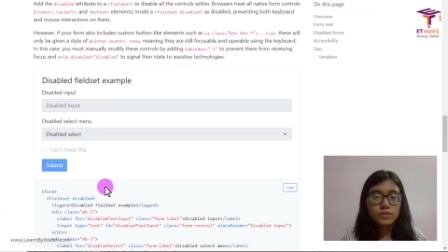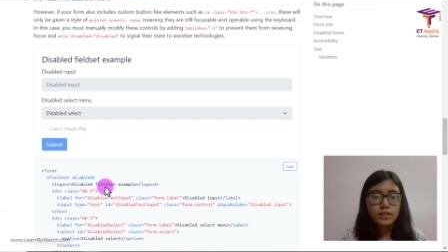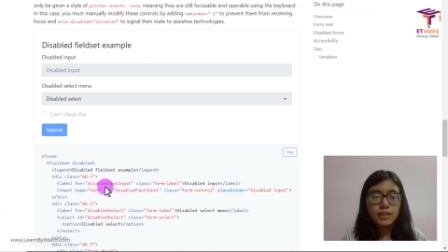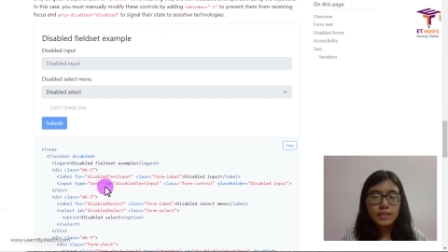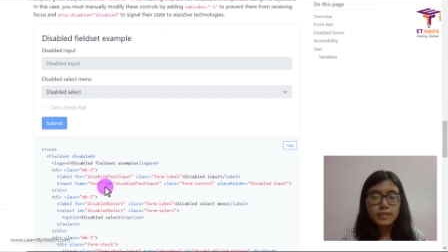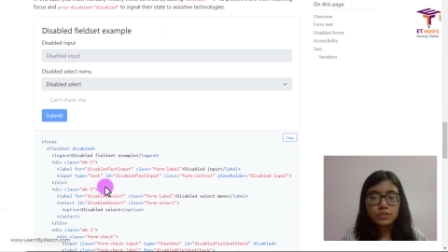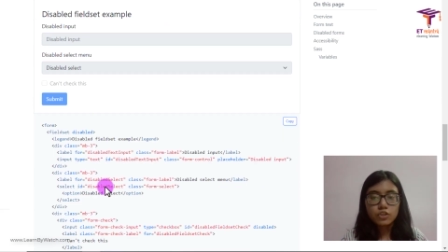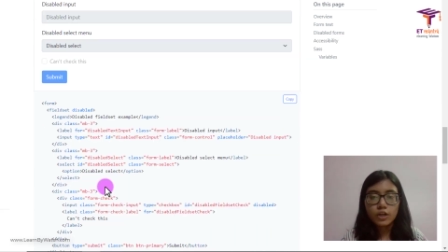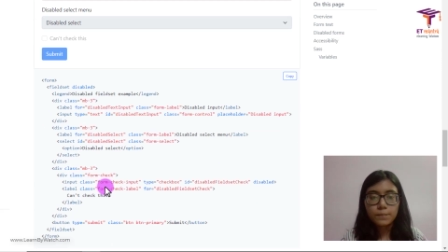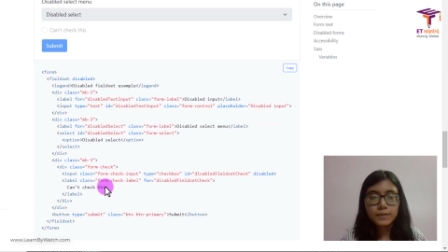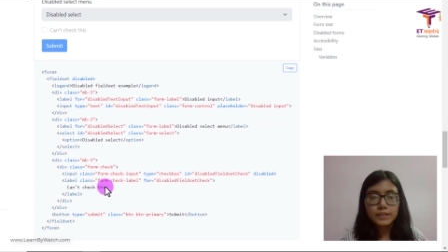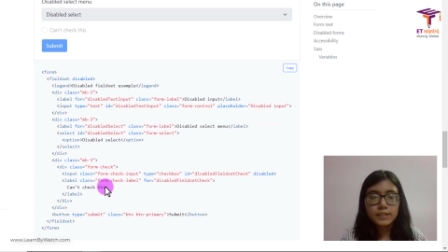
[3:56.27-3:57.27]
So let's
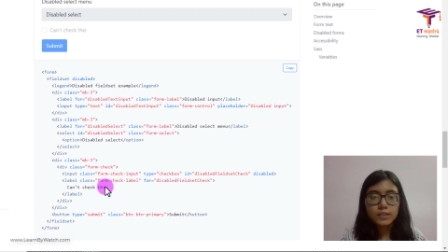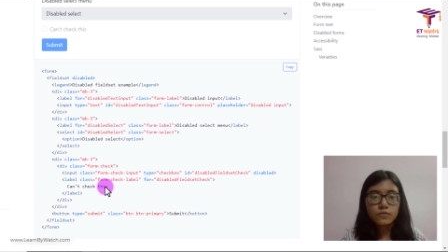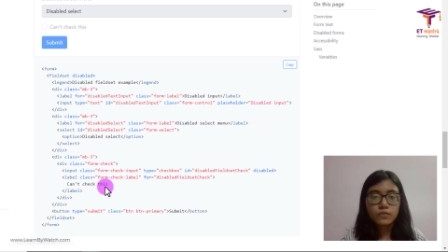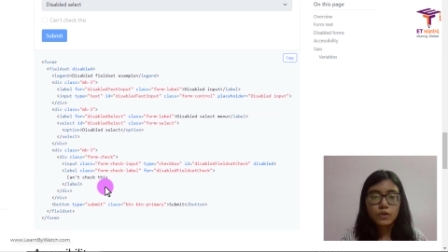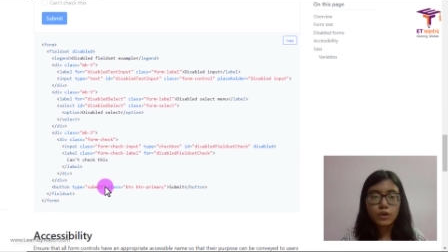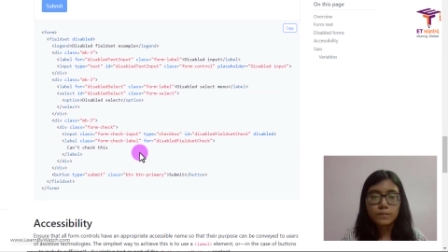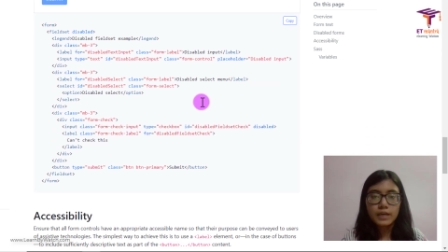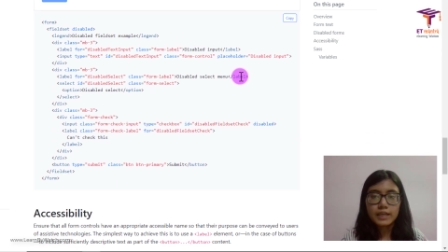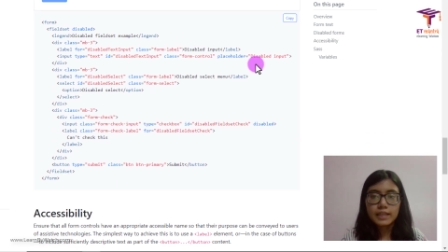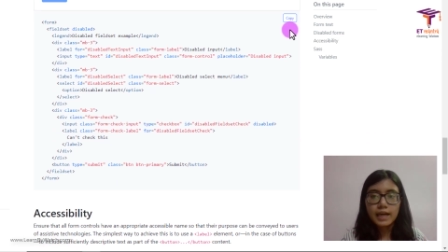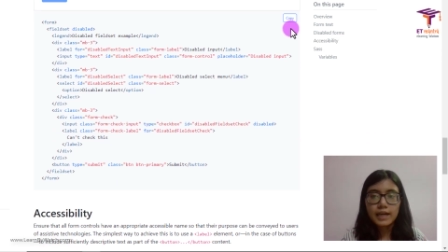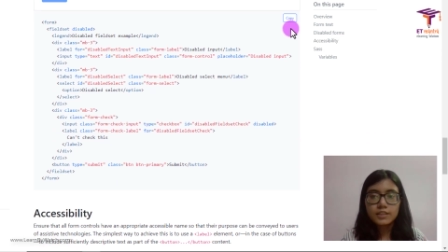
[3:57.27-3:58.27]
copy this form
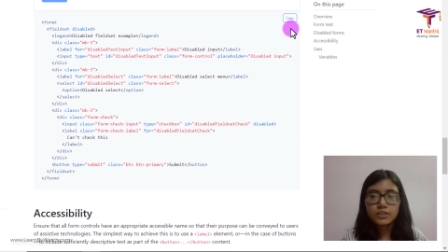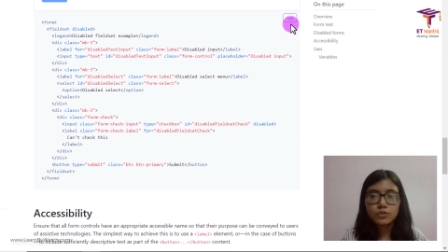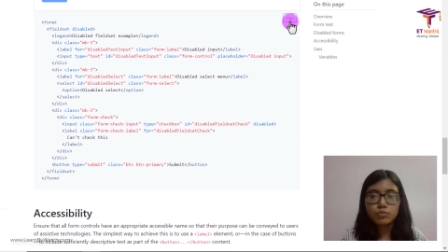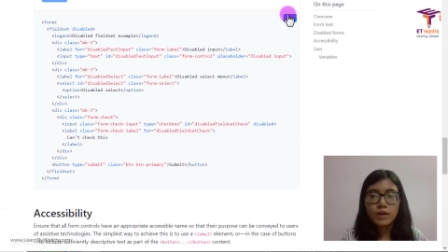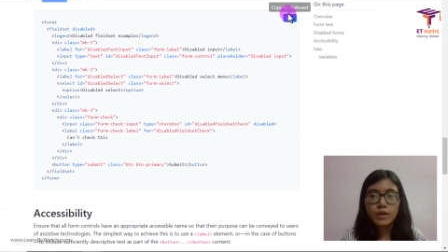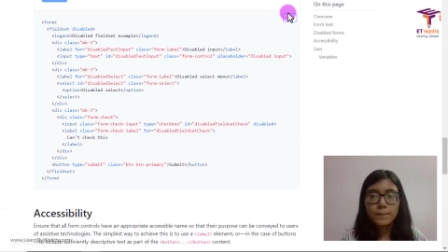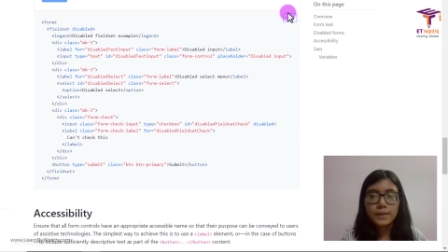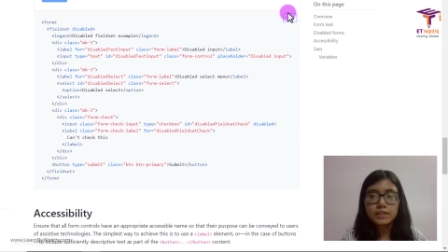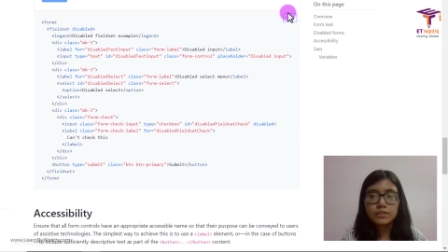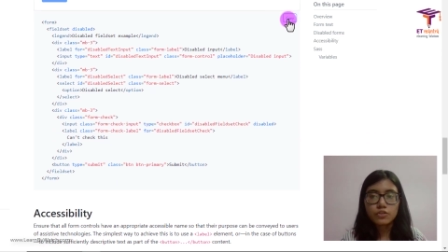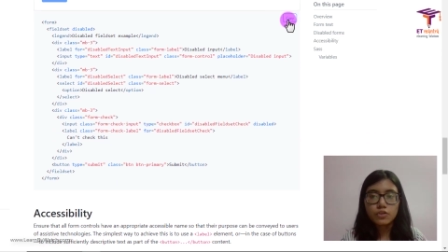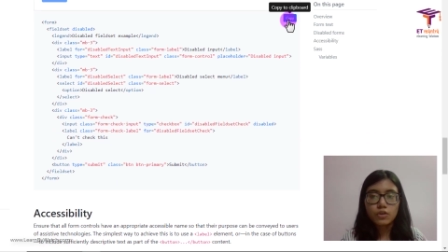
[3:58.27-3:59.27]
and add it to our
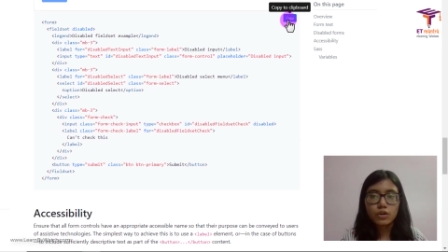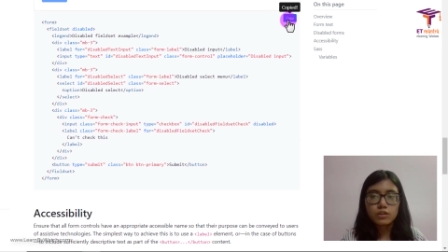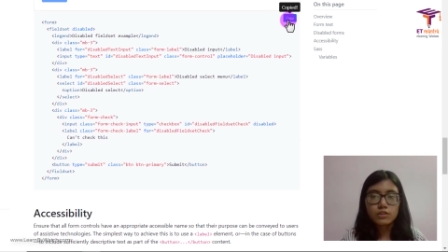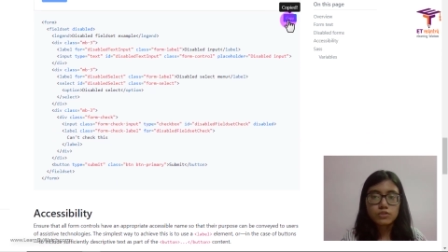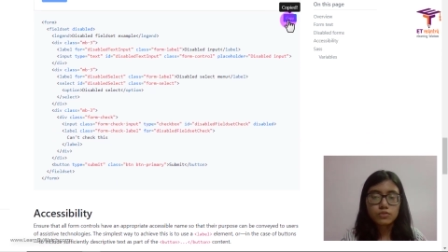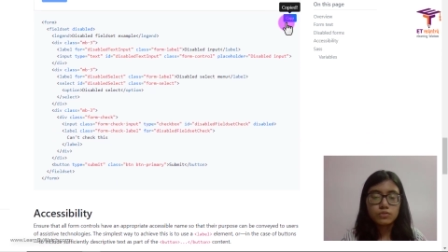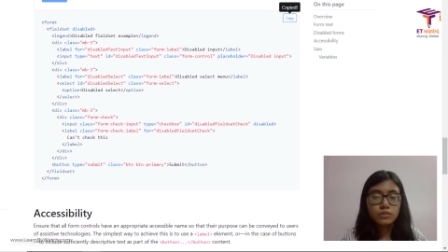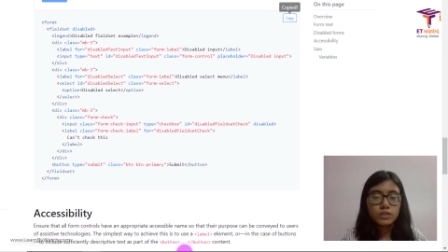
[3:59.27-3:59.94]
page also.